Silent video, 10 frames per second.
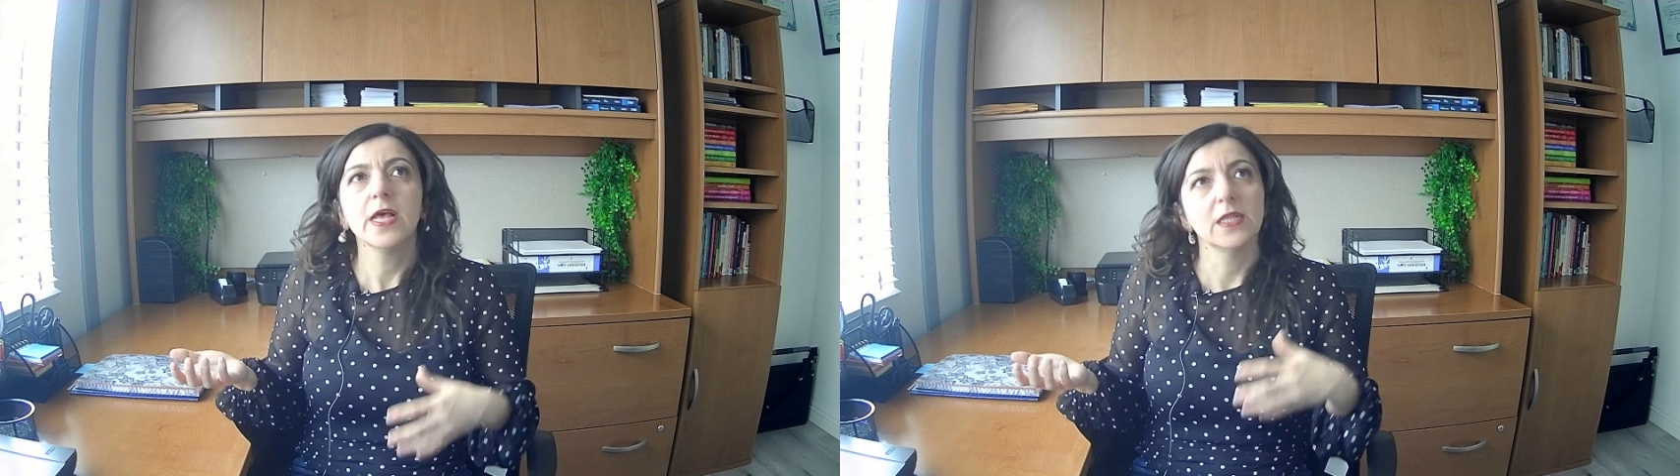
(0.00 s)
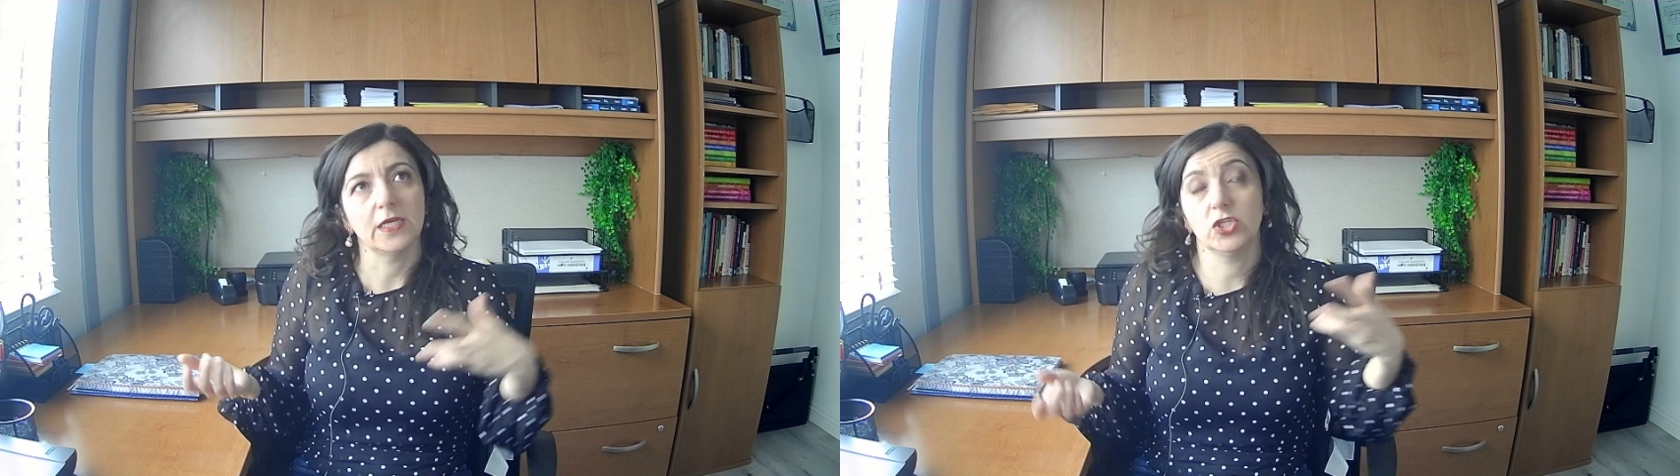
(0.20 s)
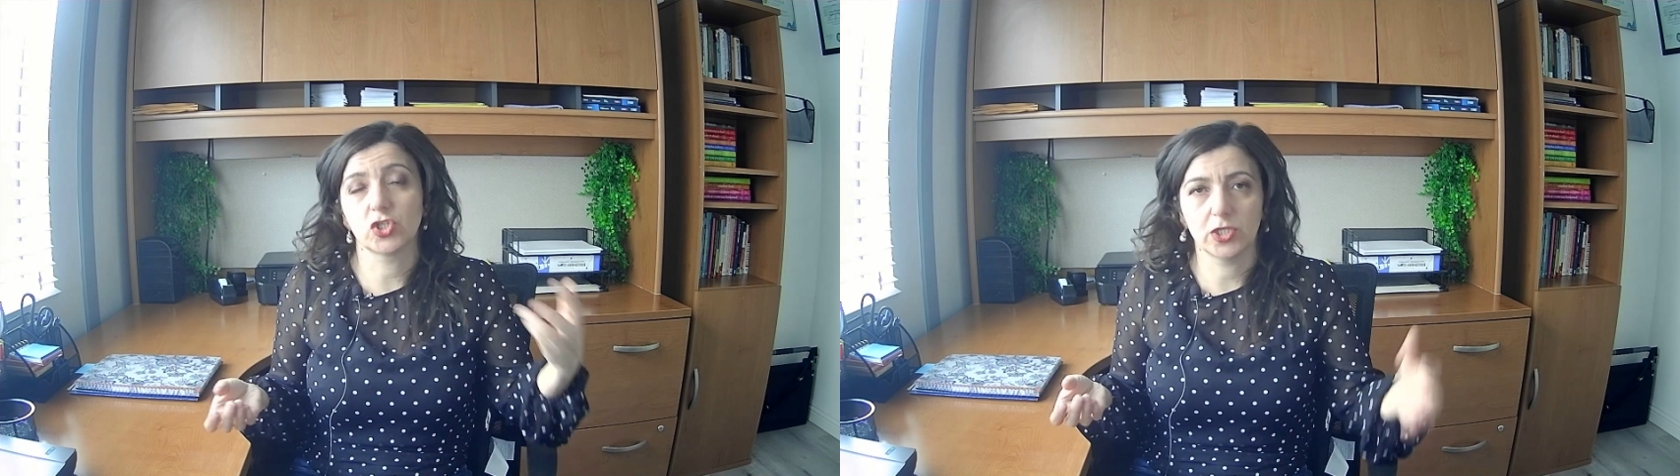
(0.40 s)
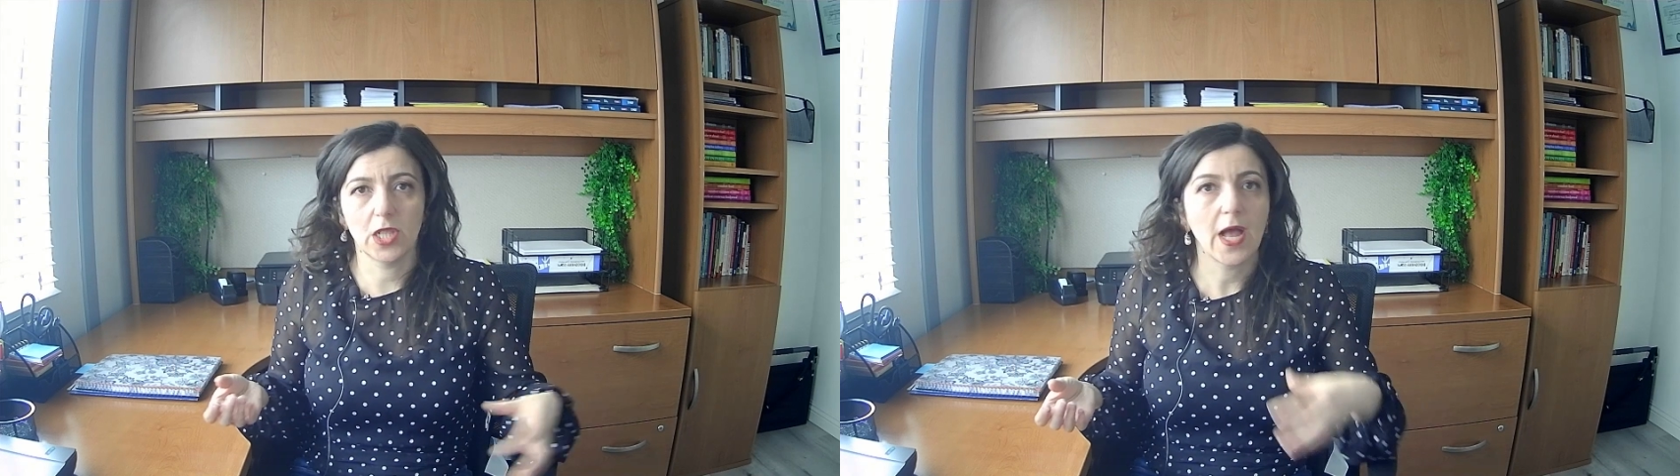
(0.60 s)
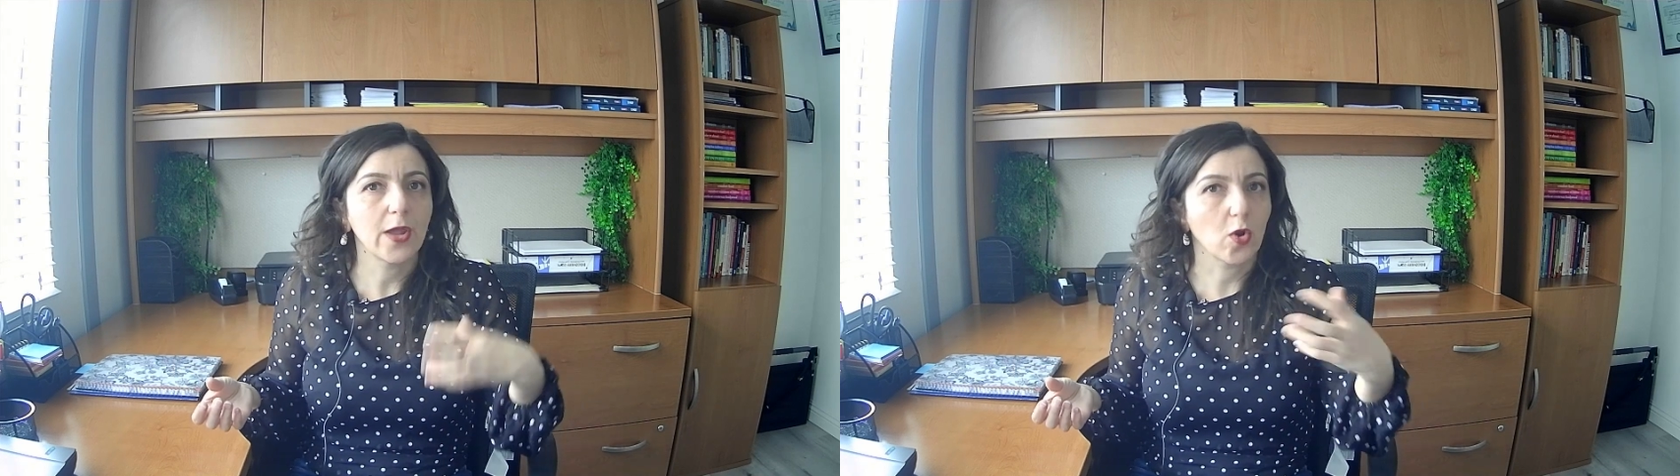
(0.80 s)
like
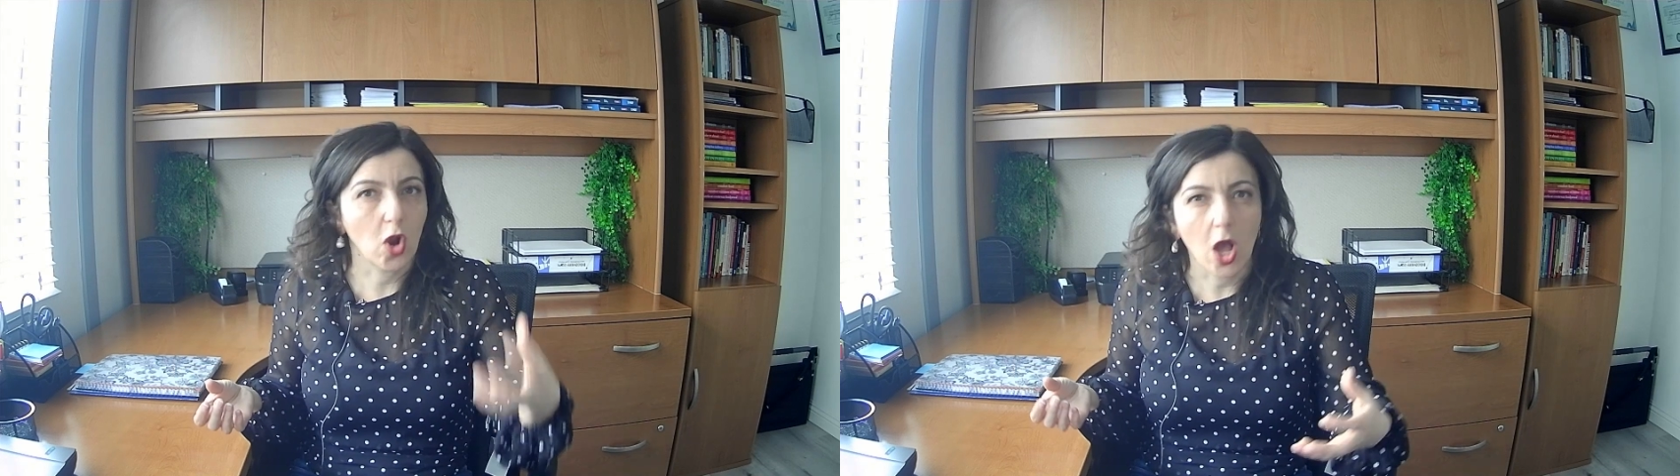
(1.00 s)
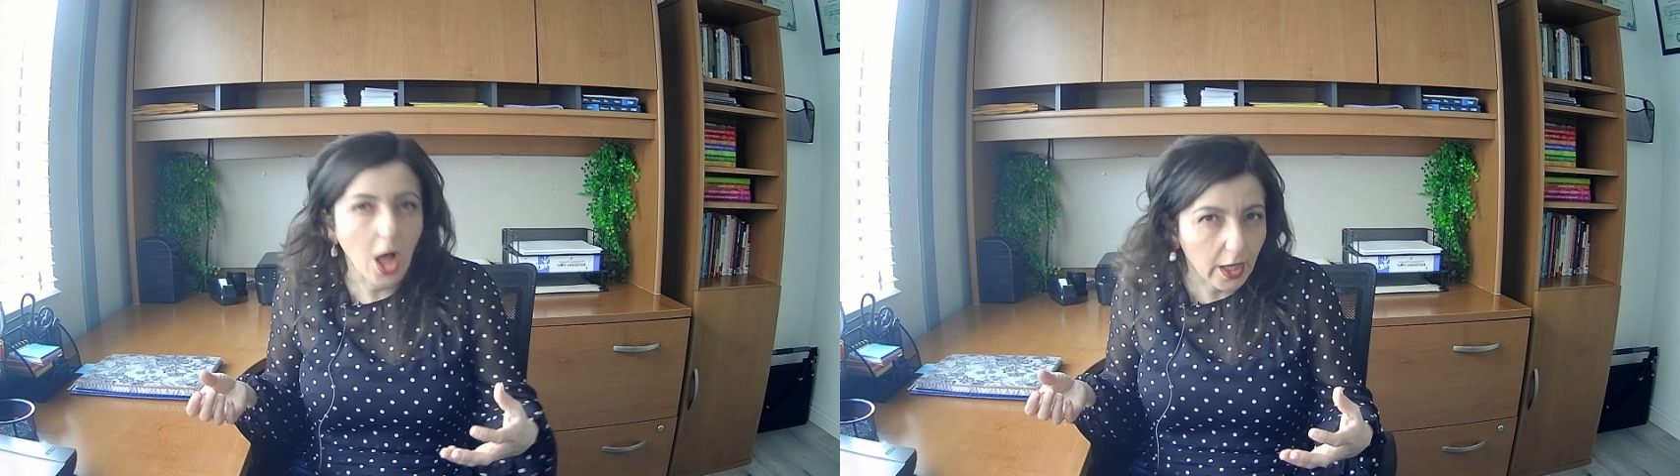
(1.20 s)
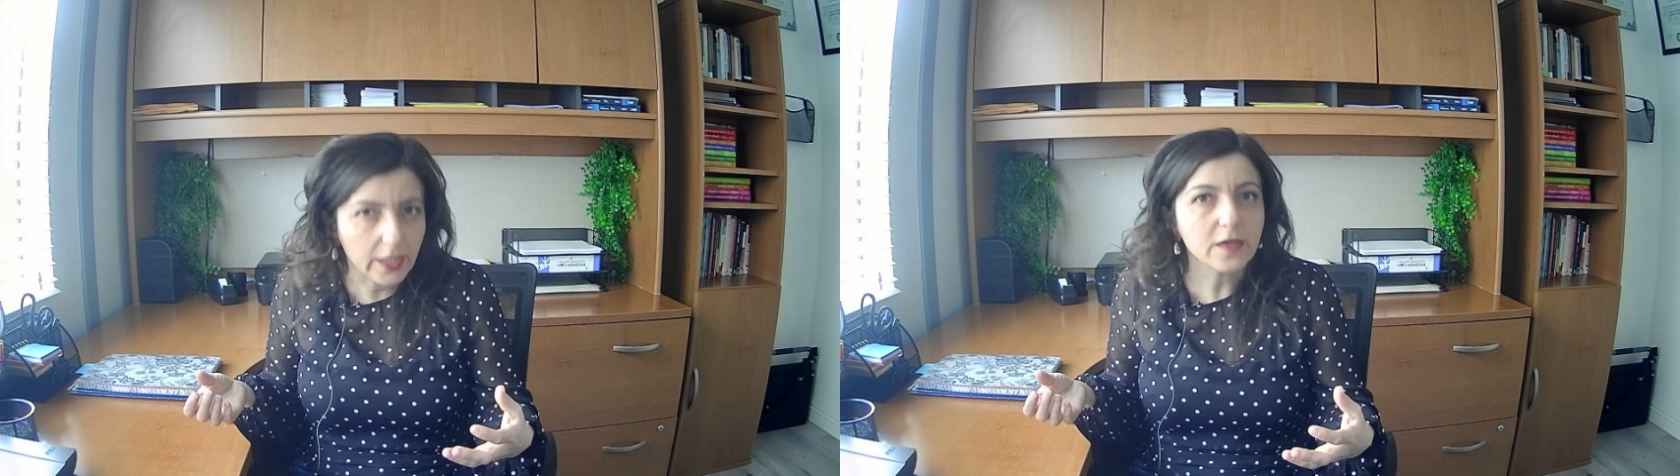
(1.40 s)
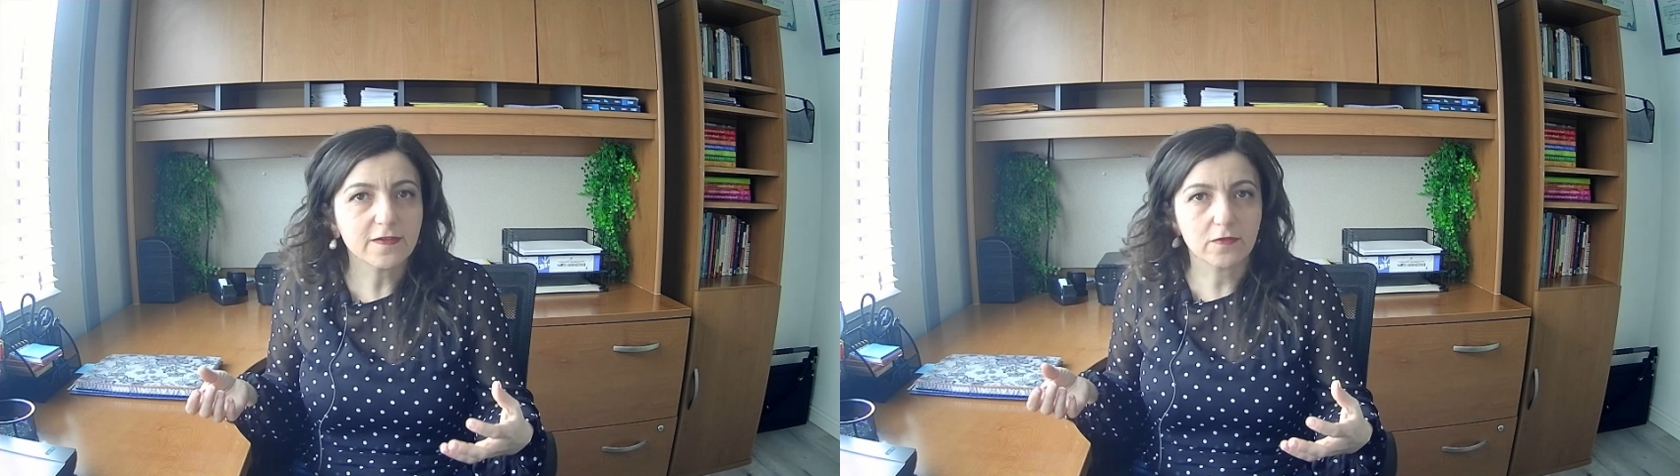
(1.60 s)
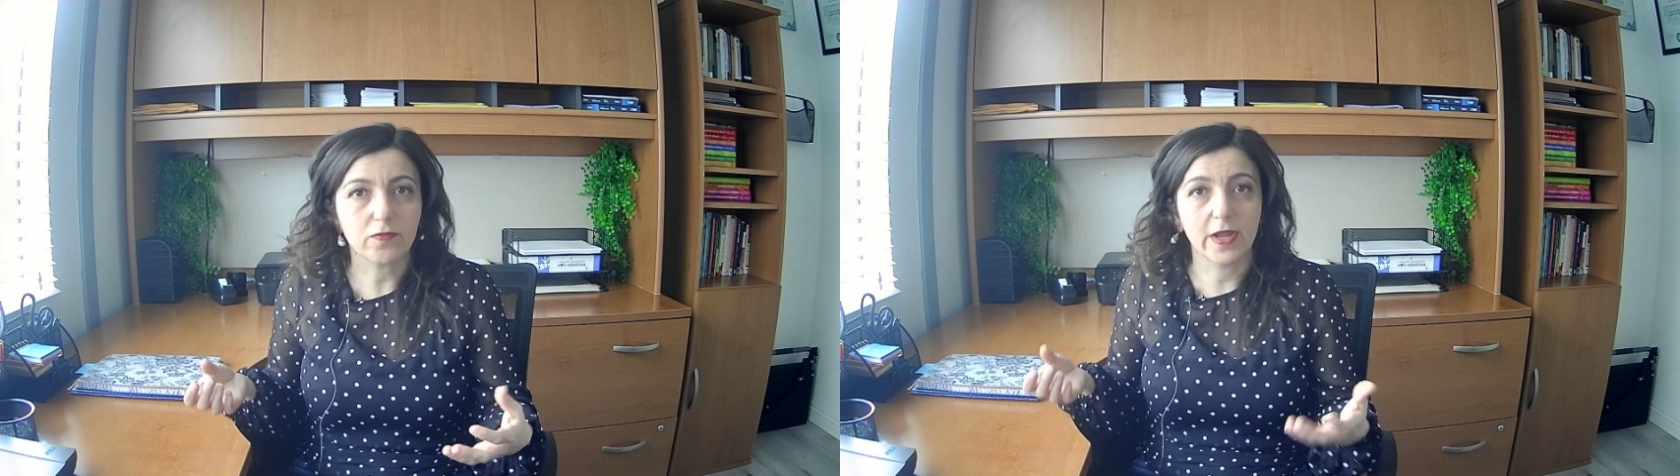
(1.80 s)
July or
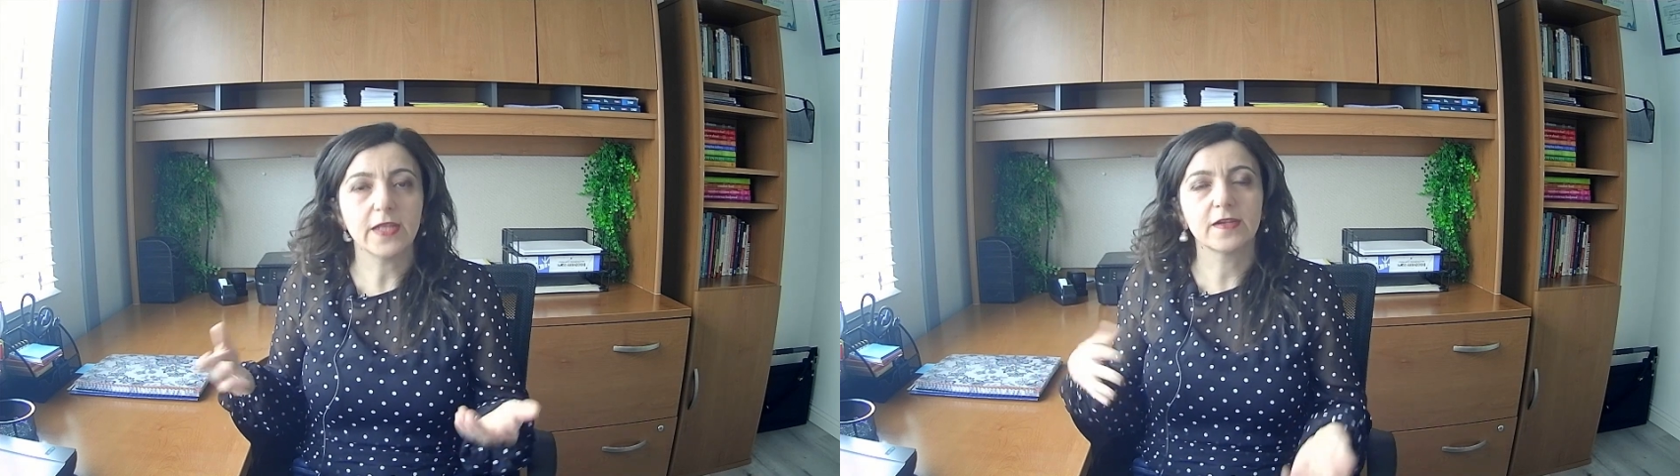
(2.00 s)
August, right?